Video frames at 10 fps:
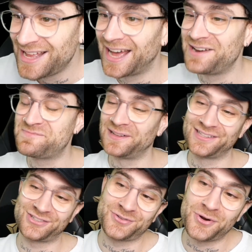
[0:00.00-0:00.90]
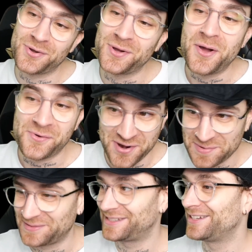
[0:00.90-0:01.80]
and build a strong
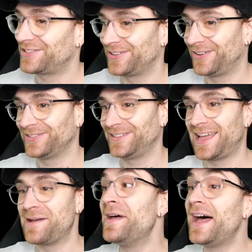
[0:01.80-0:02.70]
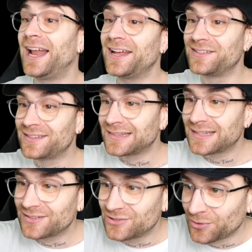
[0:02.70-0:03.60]
reputation across the game. Hello,
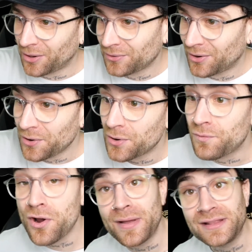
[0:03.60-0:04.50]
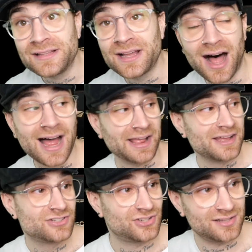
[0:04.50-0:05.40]
knock, Rúben. Hi,
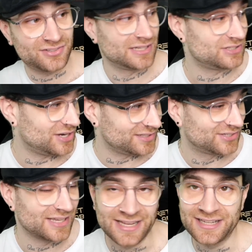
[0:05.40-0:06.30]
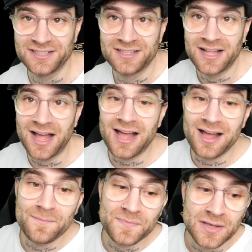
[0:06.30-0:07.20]
Chelsea here.
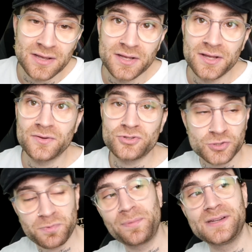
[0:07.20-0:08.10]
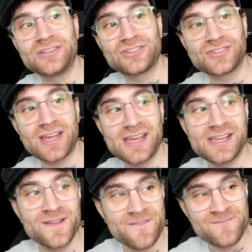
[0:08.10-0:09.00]
Just popping in to
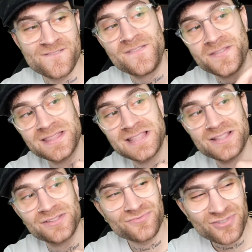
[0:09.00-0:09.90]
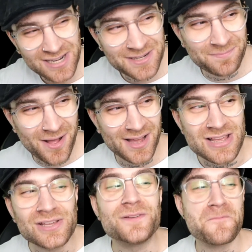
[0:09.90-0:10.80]
say, really admire
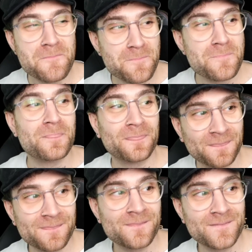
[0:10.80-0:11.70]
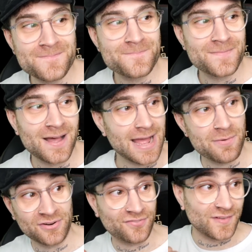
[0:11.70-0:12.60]
you. Okay,
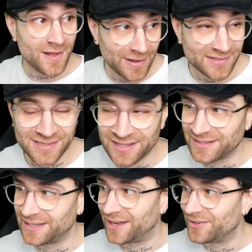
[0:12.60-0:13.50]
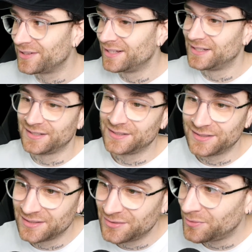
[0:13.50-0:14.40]
we're going to fly back to London now.
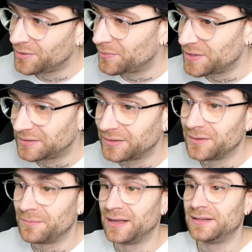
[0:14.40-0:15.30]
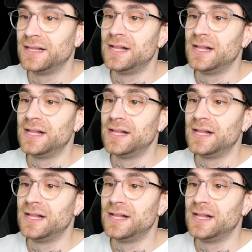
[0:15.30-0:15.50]
What are we doing, man?